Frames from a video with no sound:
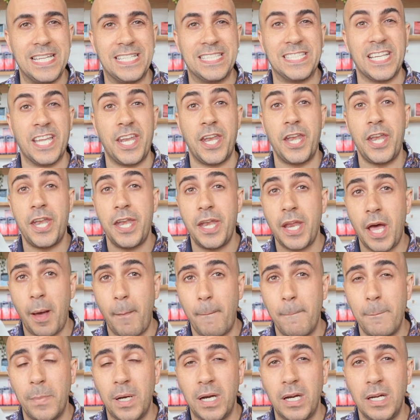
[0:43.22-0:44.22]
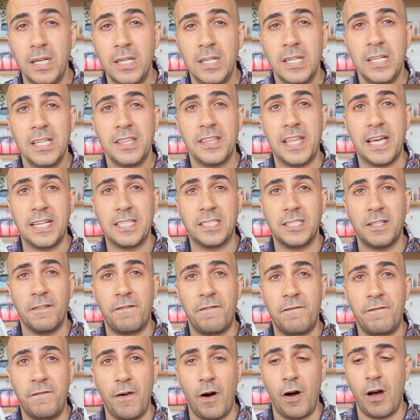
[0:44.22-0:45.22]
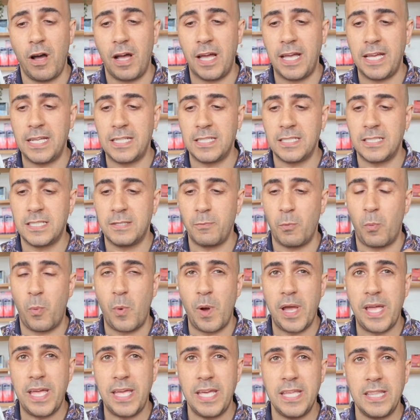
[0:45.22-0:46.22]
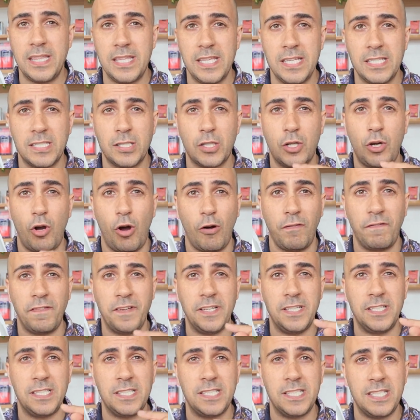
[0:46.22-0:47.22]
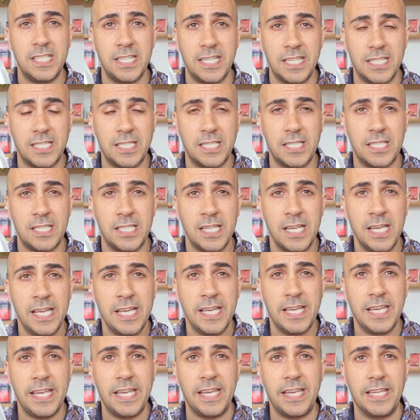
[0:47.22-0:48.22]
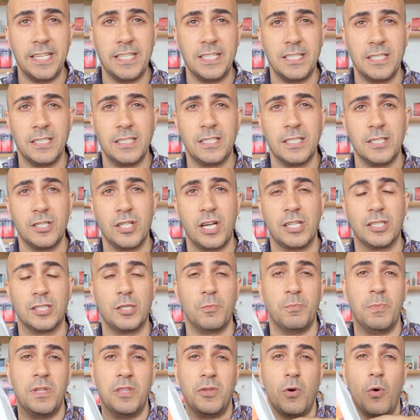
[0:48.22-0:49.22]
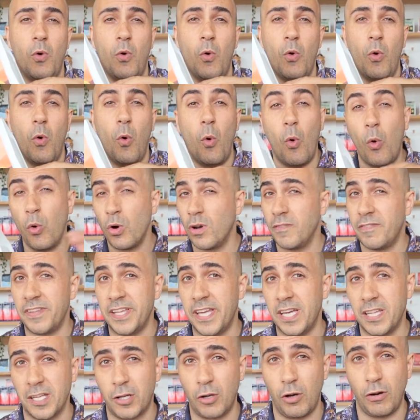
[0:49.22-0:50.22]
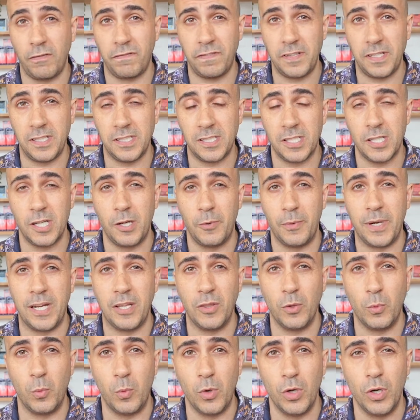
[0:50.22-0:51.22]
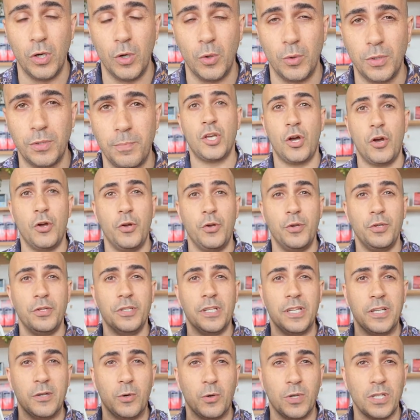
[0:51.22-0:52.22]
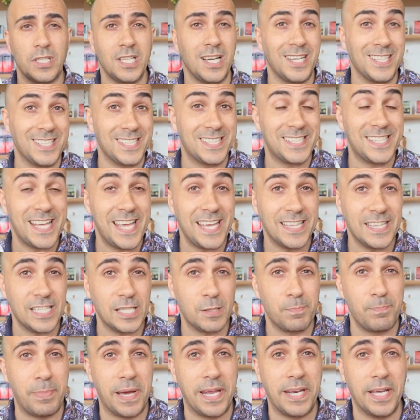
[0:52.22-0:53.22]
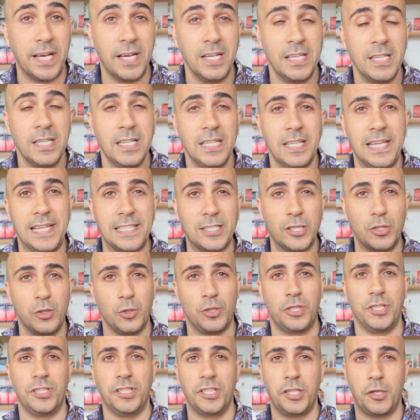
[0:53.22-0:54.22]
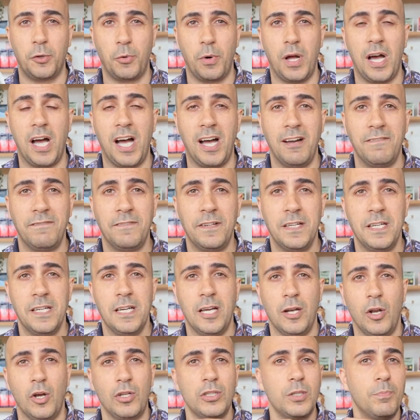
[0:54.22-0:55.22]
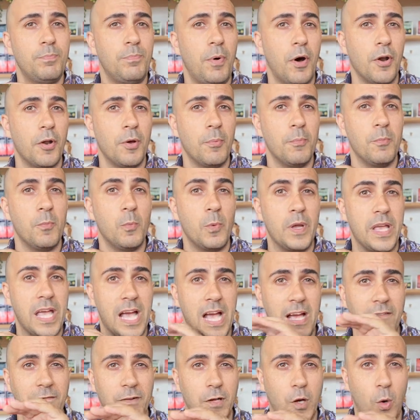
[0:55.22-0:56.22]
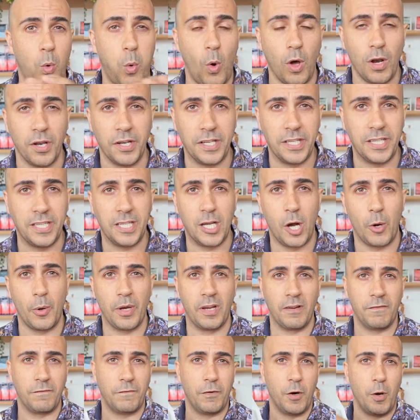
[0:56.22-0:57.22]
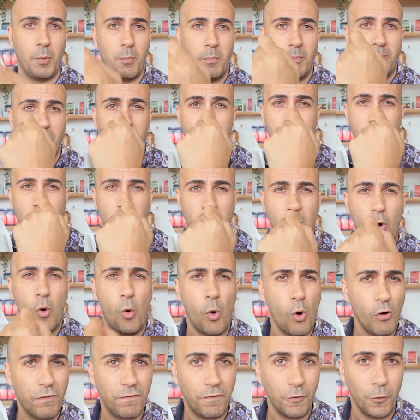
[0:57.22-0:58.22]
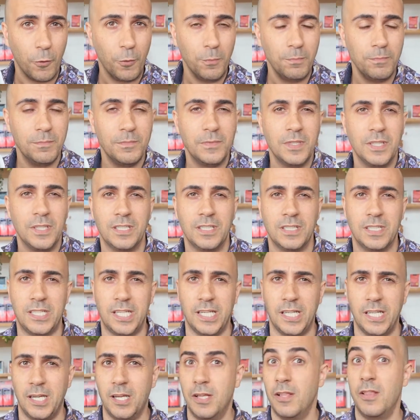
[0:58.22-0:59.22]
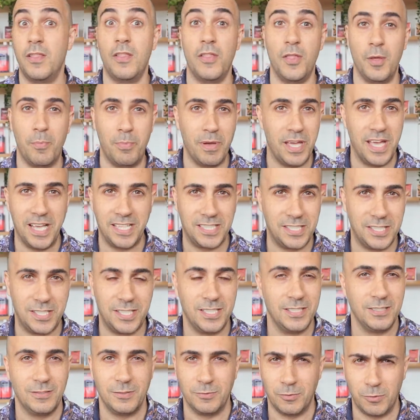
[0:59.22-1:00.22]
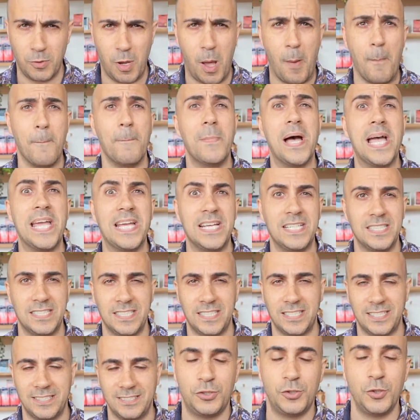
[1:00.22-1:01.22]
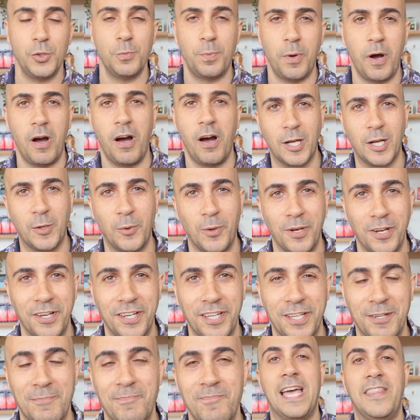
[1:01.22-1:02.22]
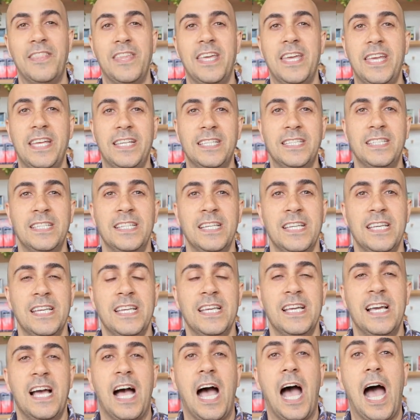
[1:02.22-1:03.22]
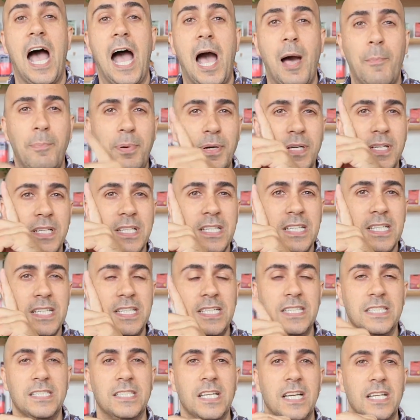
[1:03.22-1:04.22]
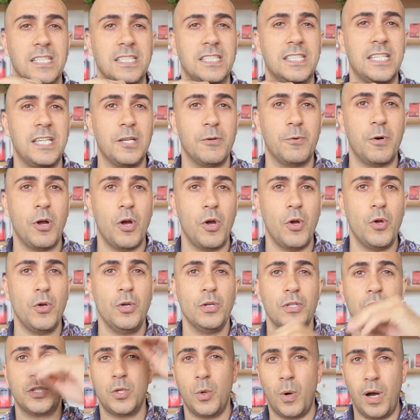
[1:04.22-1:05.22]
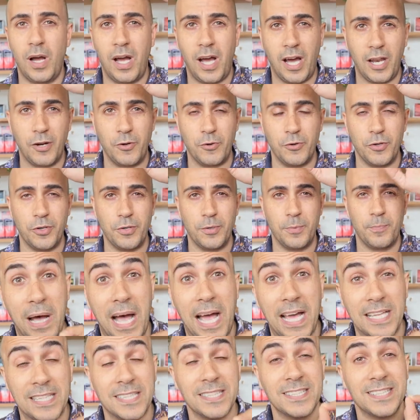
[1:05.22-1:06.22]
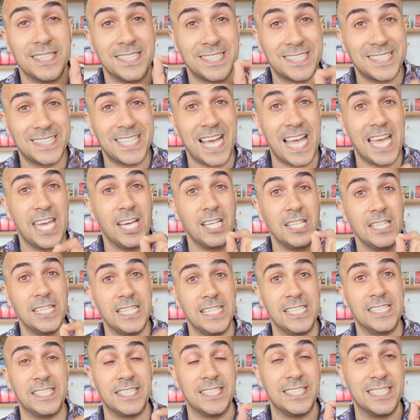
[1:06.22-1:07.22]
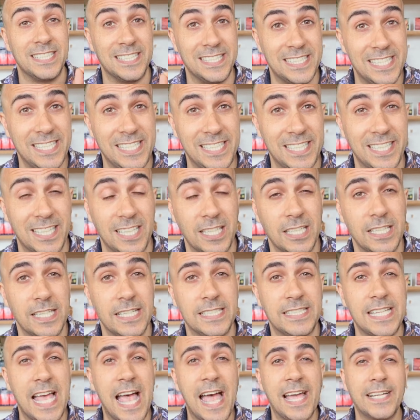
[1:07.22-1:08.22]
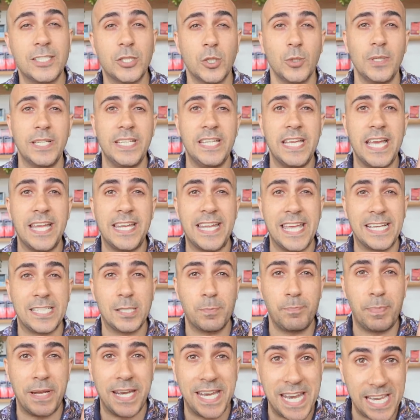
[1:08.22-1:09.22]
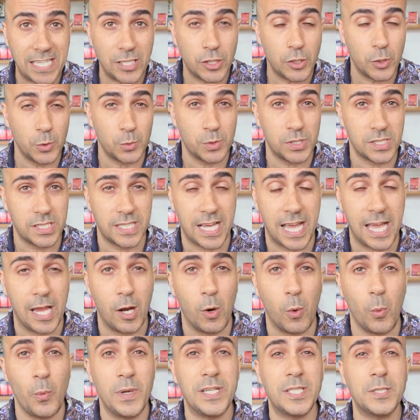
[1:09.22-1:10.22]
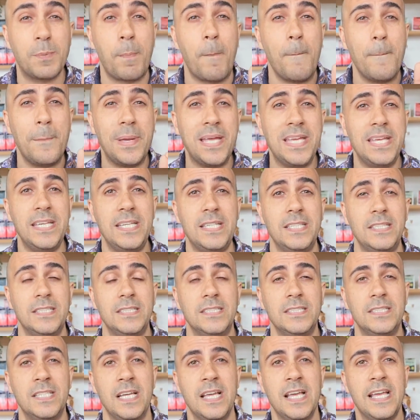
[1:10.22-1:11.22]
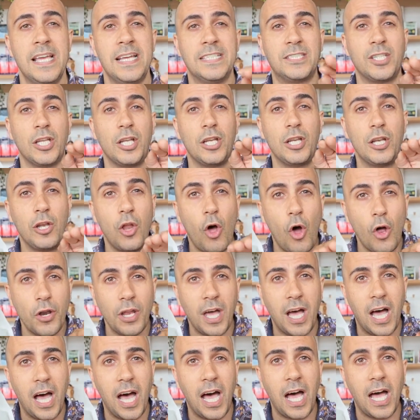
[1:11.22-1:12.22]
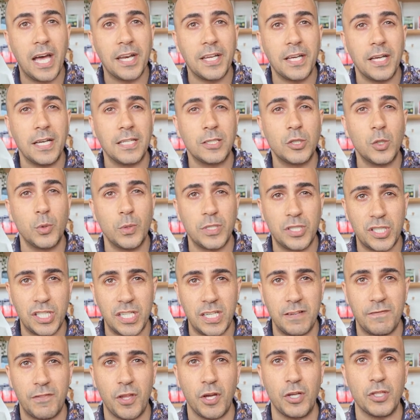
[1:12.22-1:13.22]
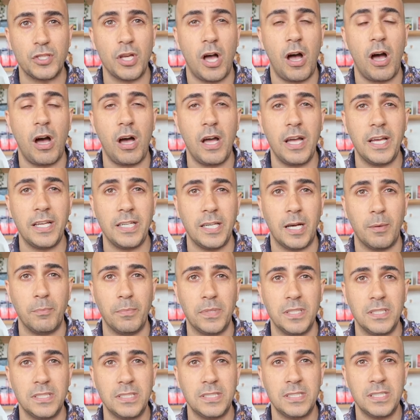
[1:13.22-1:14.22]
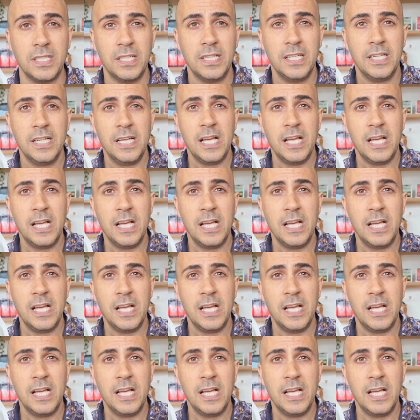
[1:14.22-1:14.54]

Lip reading: it's a number that defines where this coffee sits in conjunction with all of the other coffees around the world. So, in order to understand this better, let's look at the graph. Along the bottom, we have quality going from awful to the best. Amazing, super quality. And then up is a 0 to 100. But the scale isn't linear. It's actually an exponential scale, which means it's a lot harder to achieve those higher numbers.